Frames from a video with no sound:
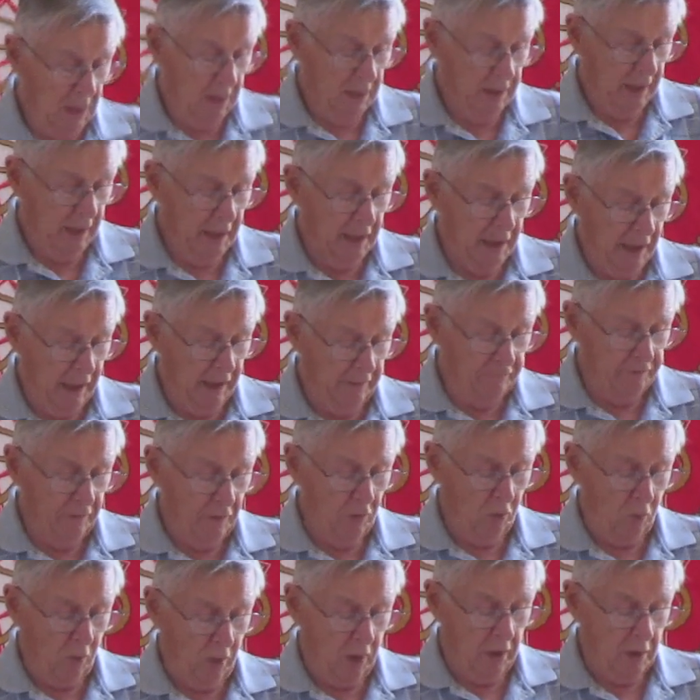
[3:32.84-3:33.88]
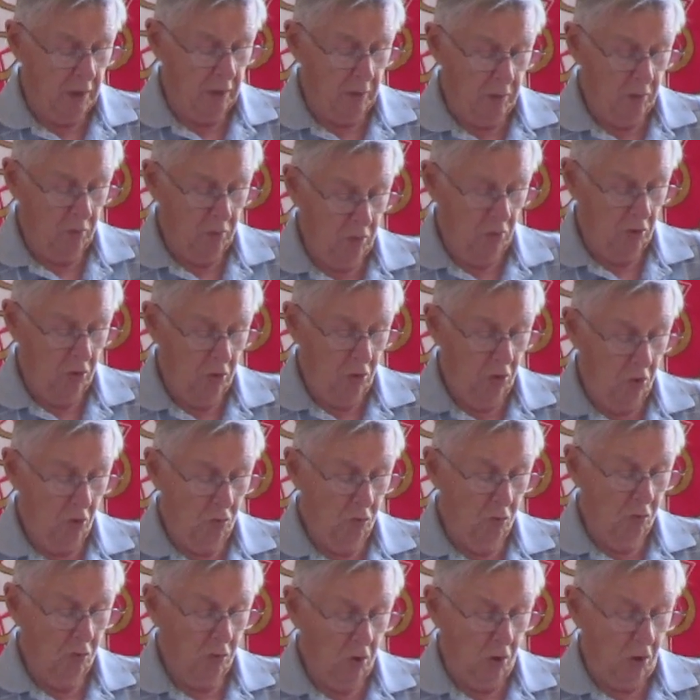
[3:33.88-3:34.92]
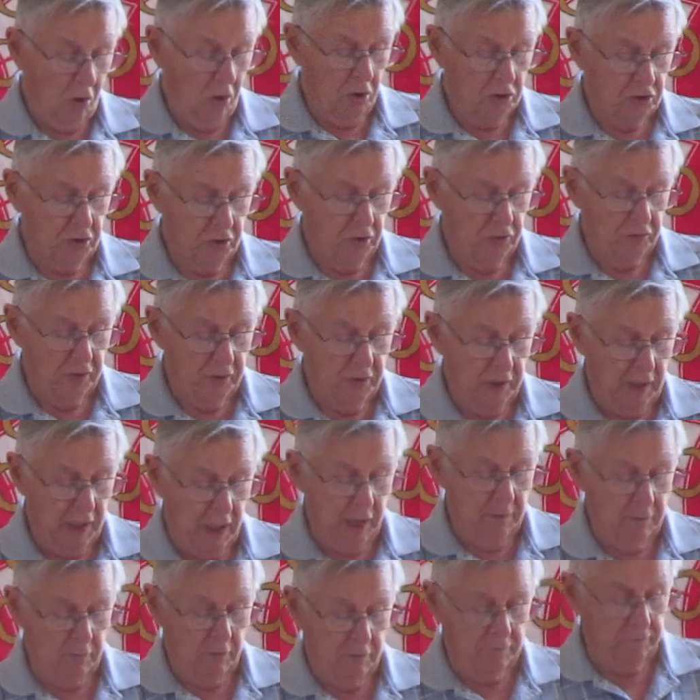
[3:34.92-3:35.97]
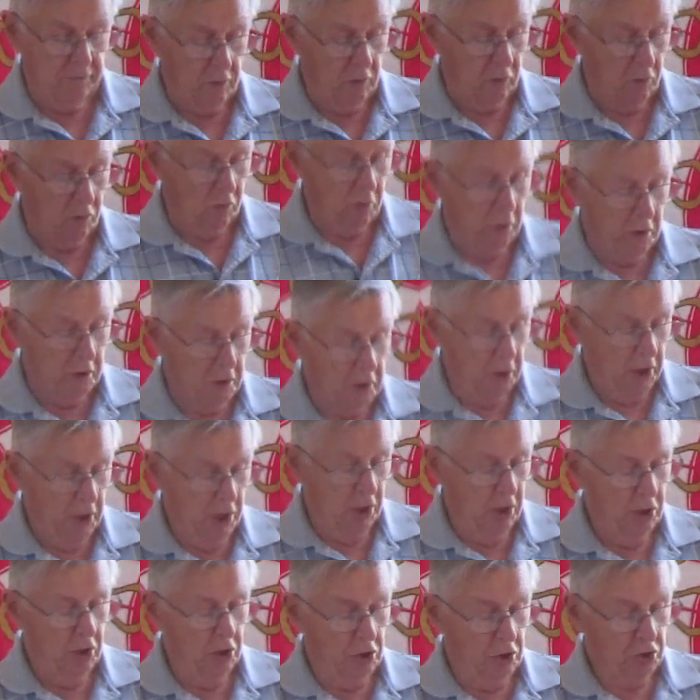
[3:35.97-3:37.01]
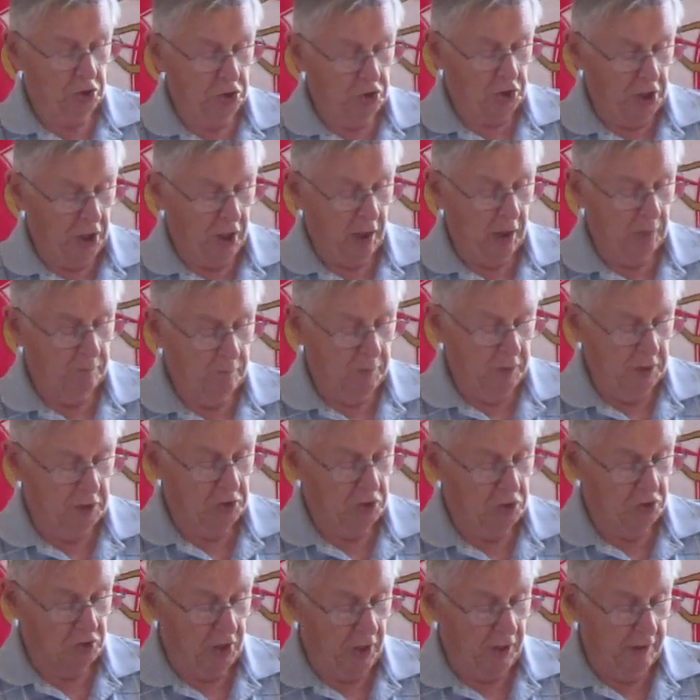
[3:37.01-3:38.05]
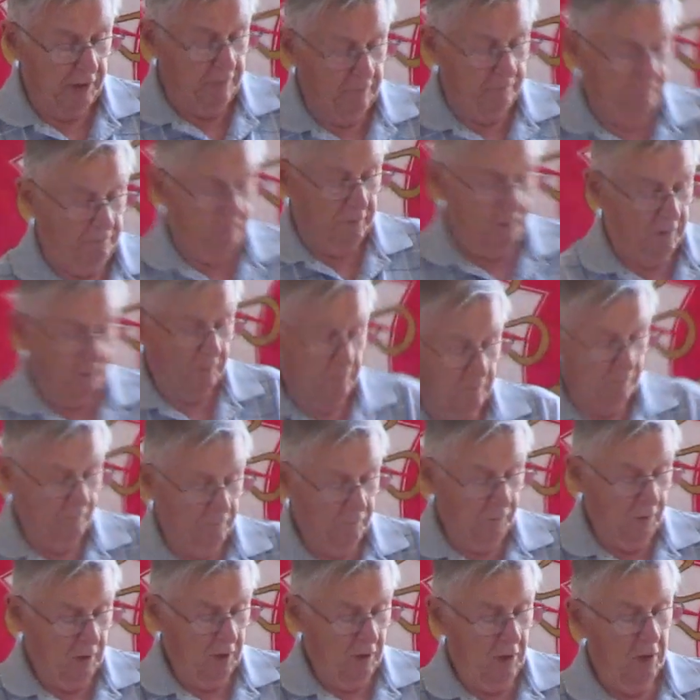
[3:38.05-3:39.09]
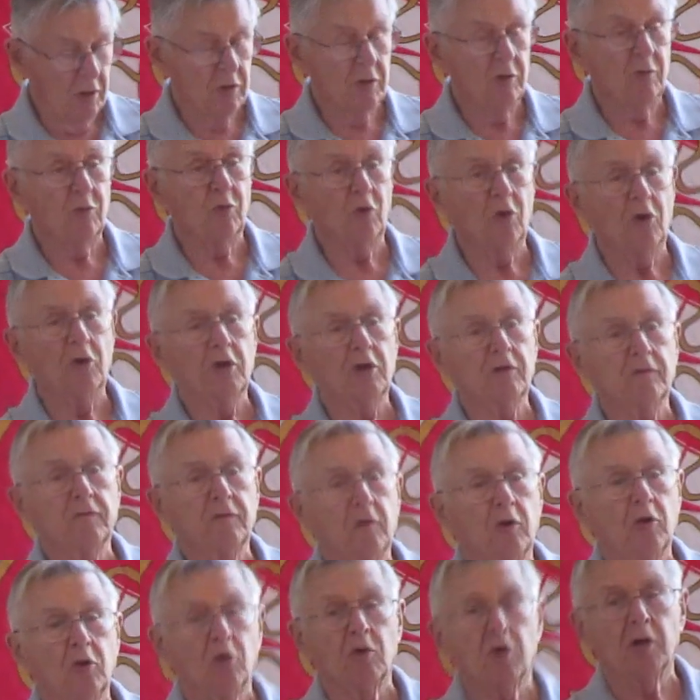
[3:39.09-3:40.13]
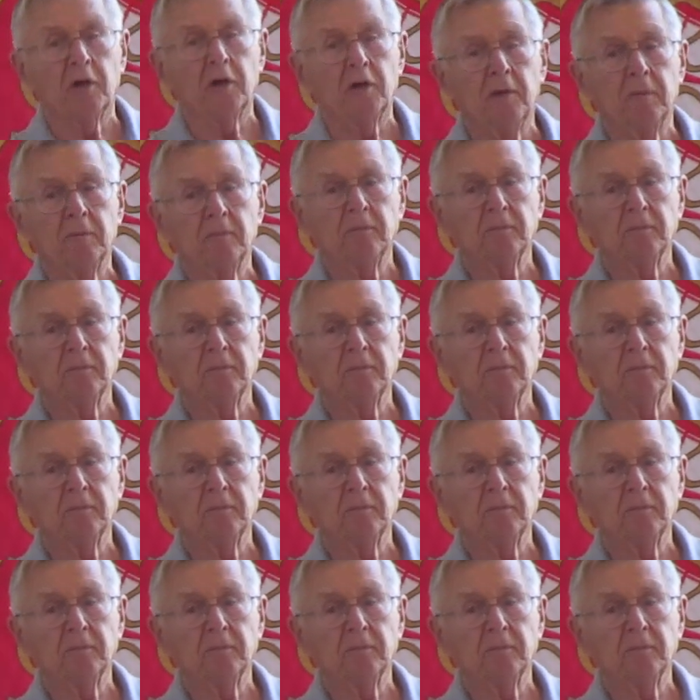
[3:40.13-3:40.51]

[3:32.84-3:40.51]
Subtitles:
Then everyone who calls on the name of the Lord shall be saved. The word of the Lord.